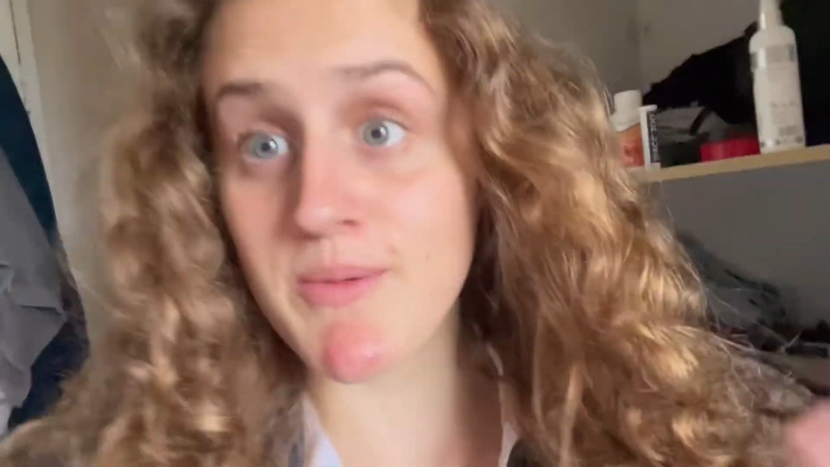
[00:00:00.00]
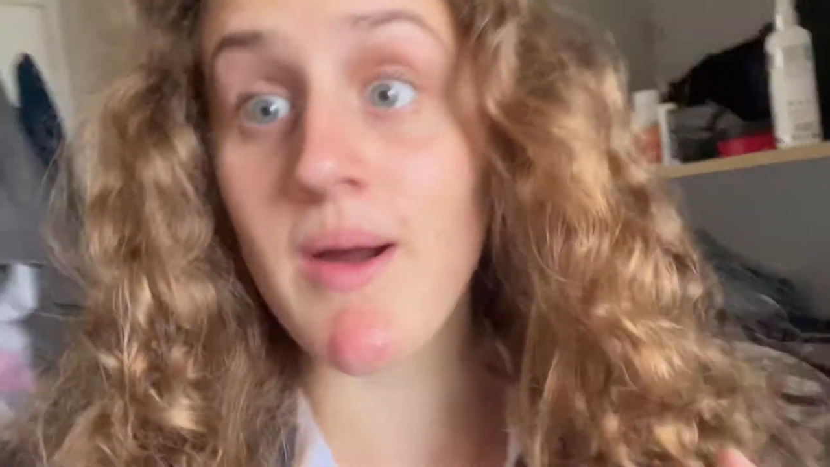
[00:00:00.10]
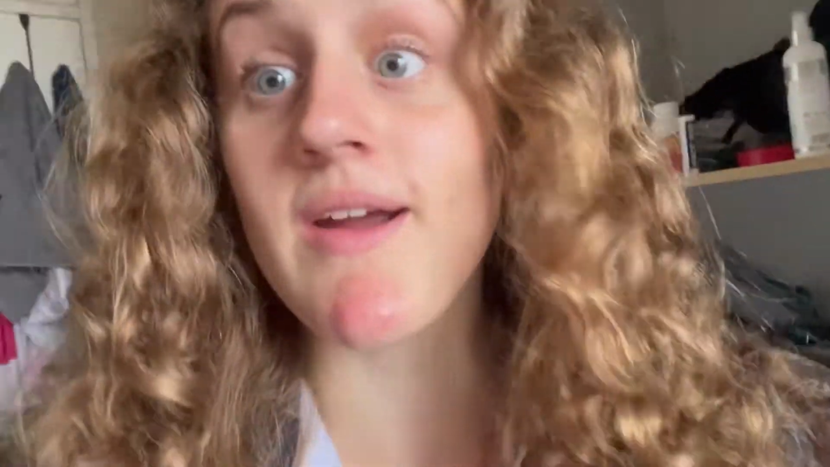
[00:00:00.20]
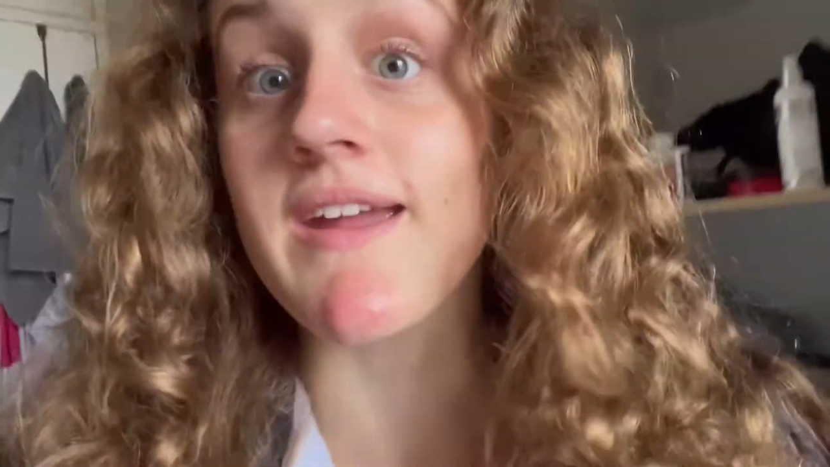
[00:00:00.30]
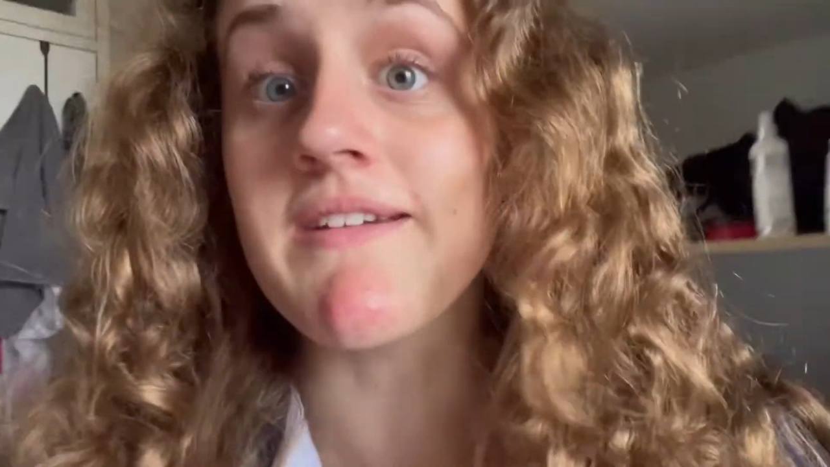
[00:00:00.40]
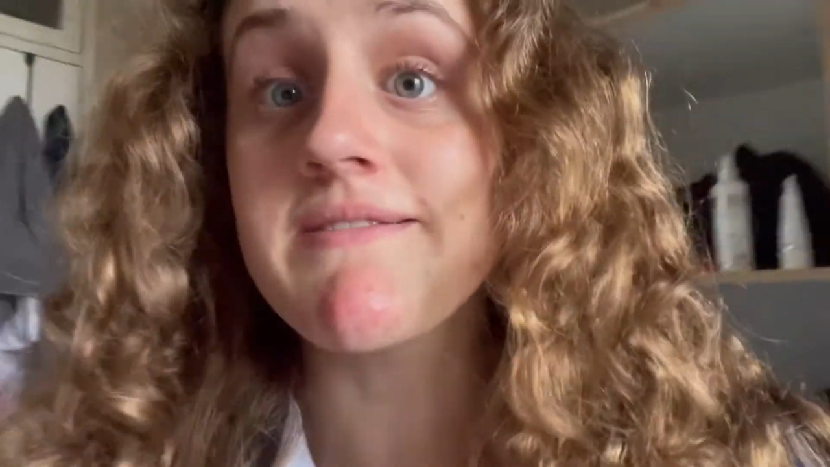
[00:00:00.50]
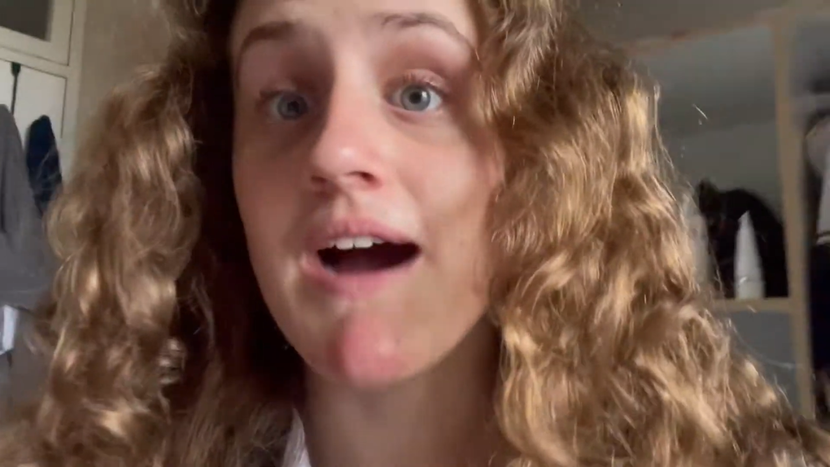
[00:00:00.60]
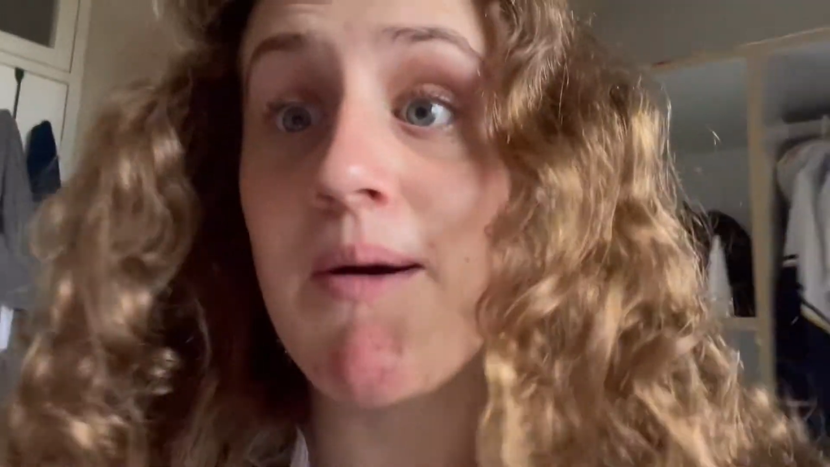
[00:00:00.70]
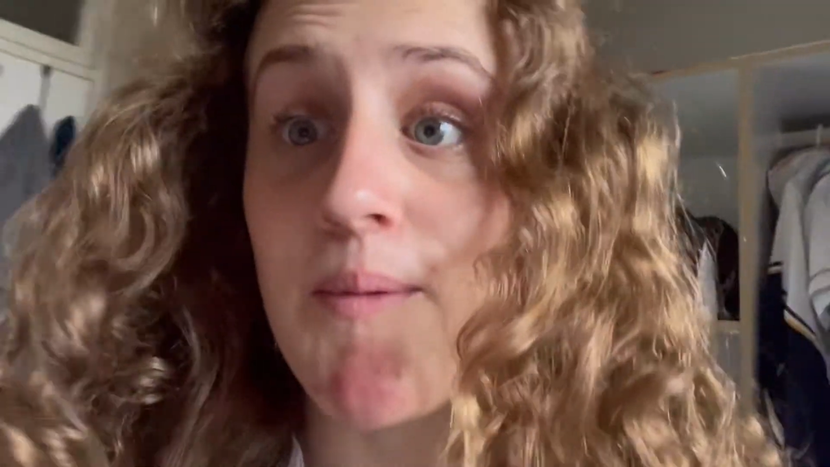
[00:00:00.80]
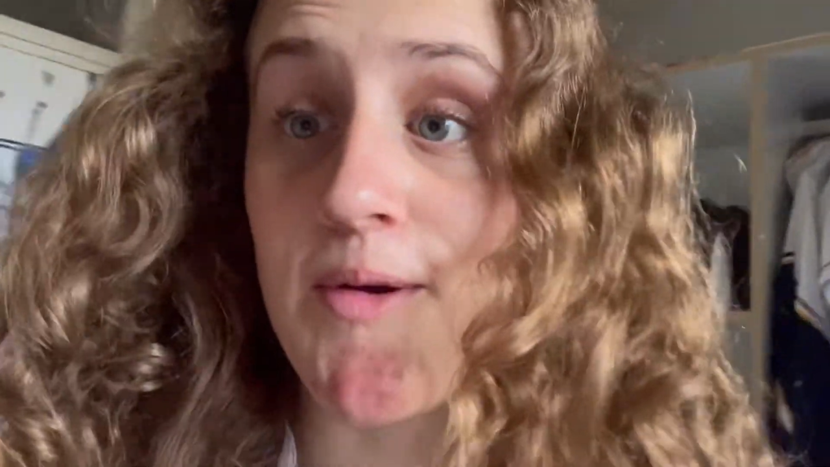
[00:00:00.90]
worry,
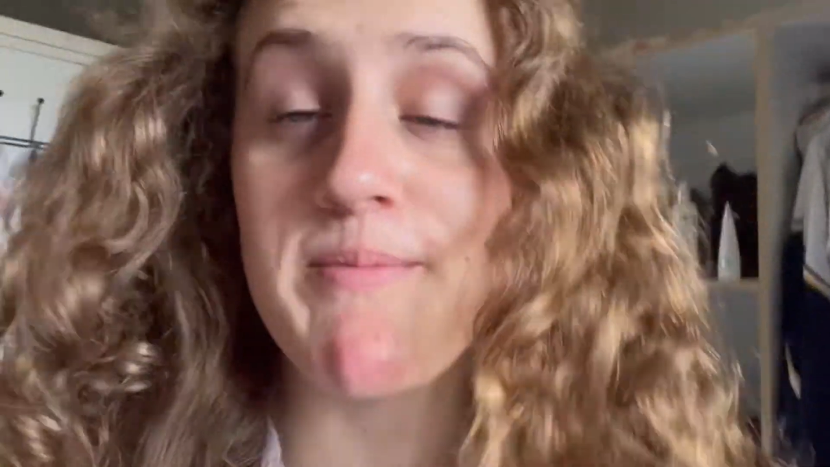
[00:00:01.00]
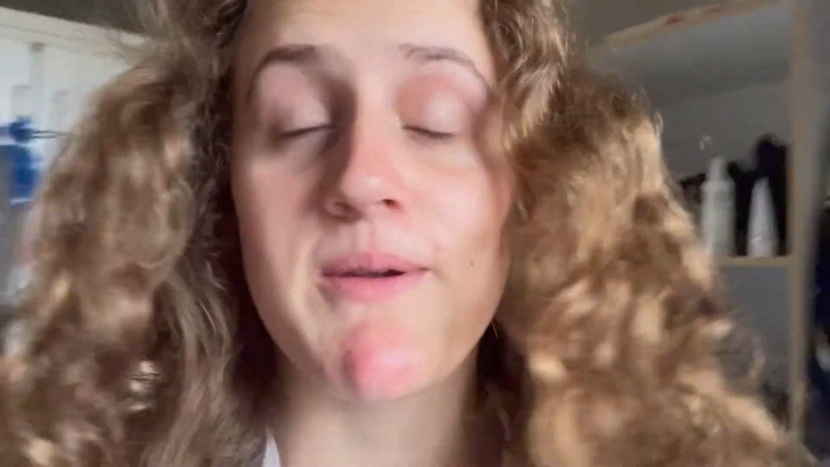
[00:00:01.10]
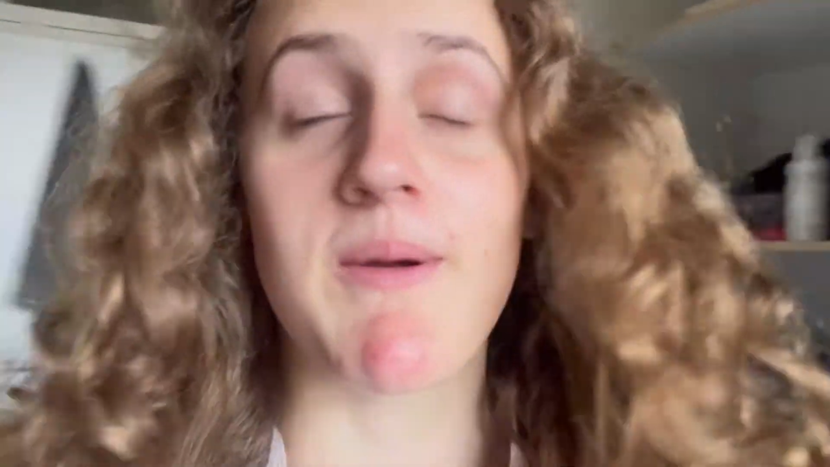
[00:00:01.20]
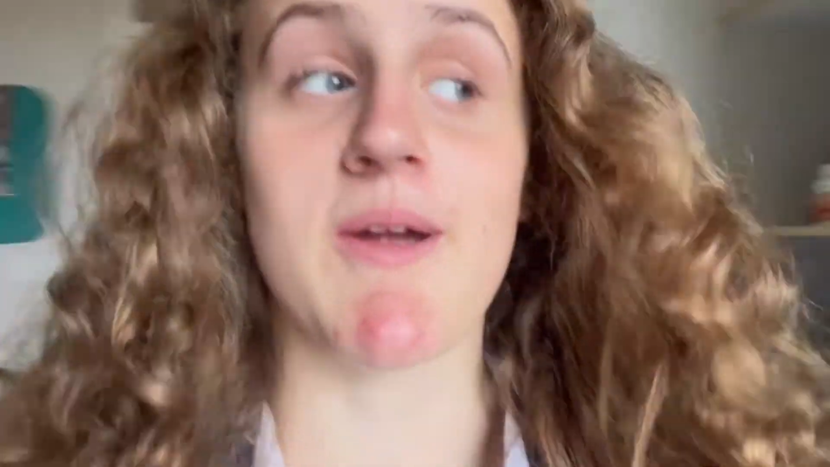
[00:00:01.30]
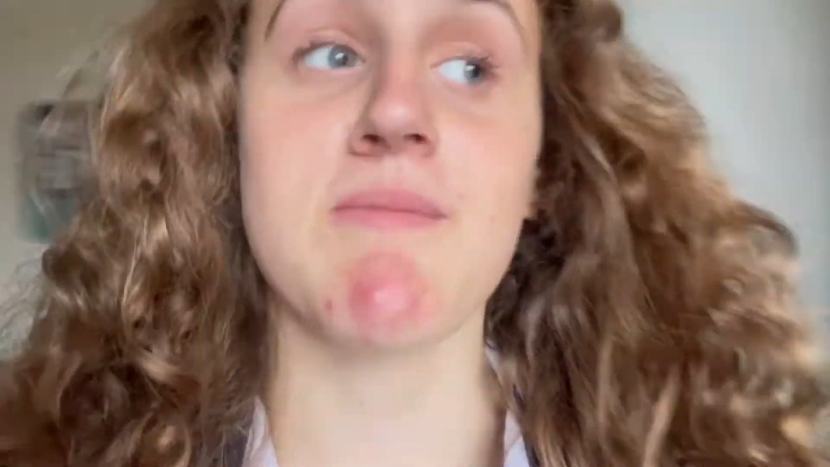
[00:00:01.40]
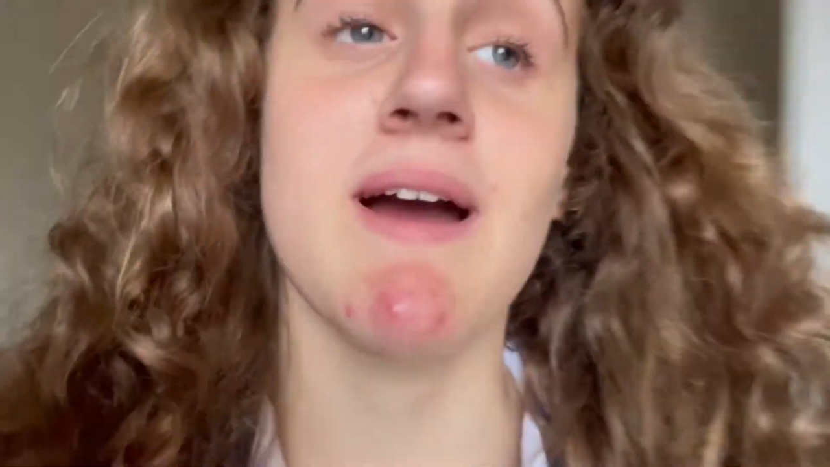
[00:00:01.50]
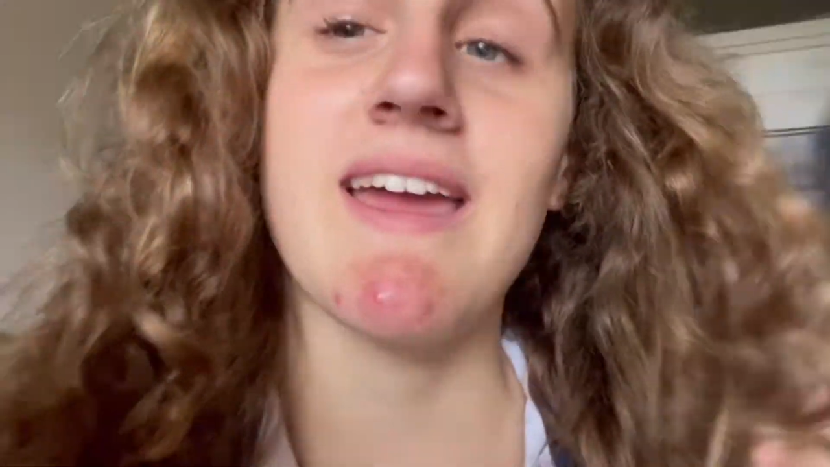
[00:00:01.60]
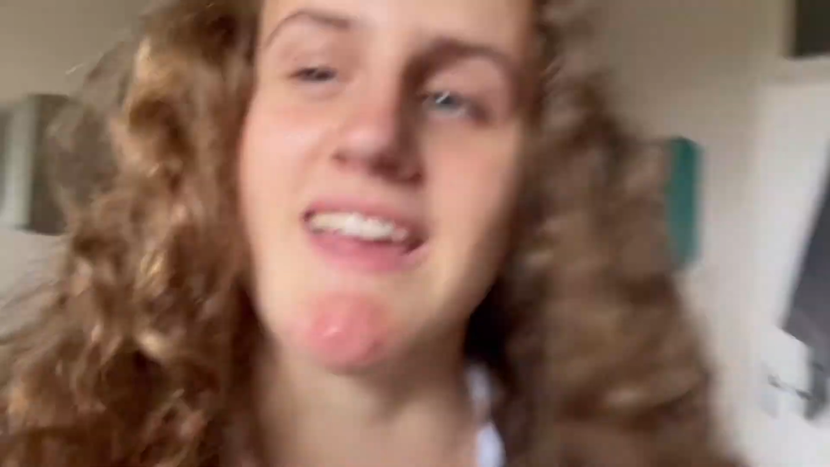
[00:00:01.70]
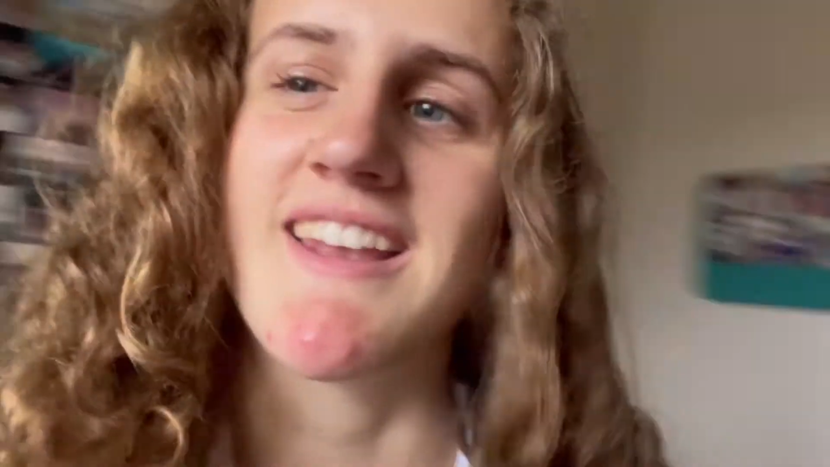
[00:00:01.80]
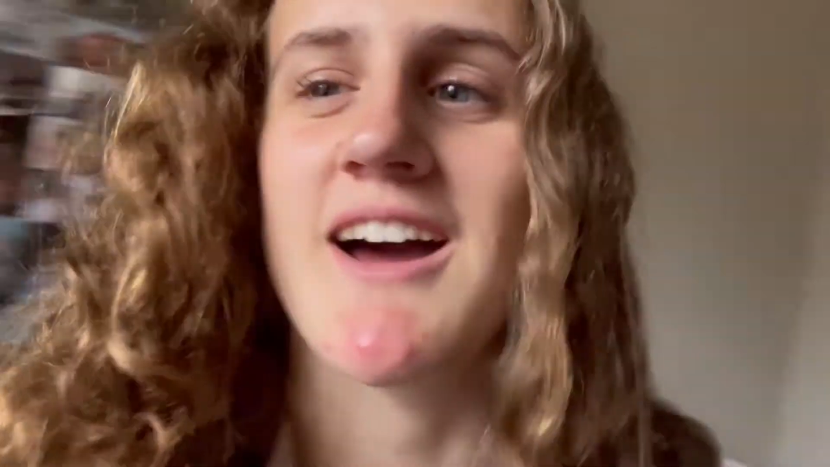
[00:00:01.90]
I won't be wearing my
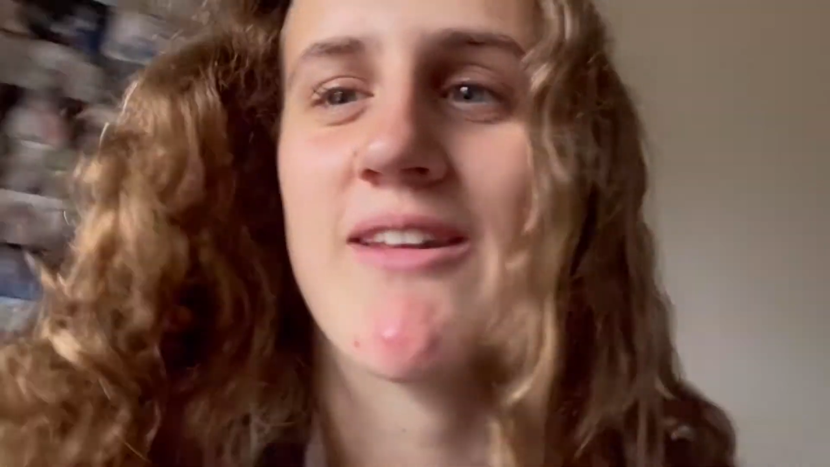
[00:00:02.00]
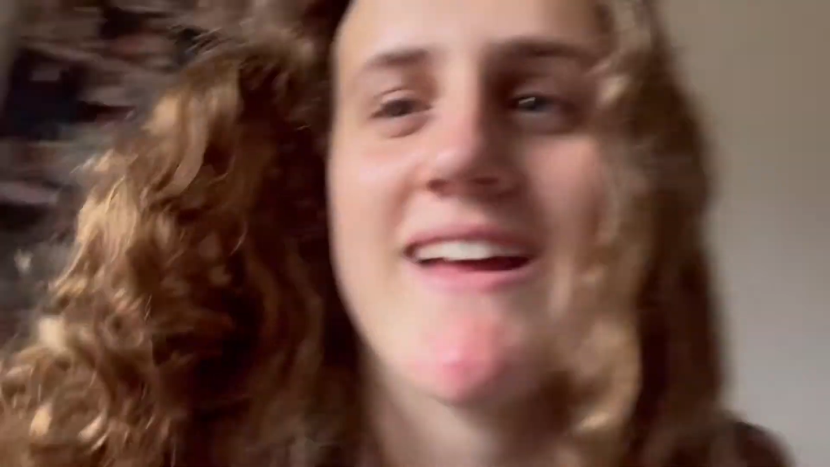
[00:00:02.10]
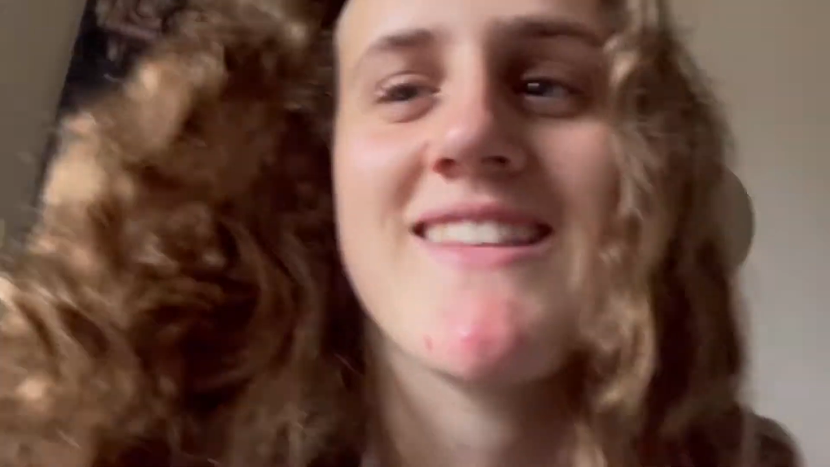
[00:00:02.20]
hair down like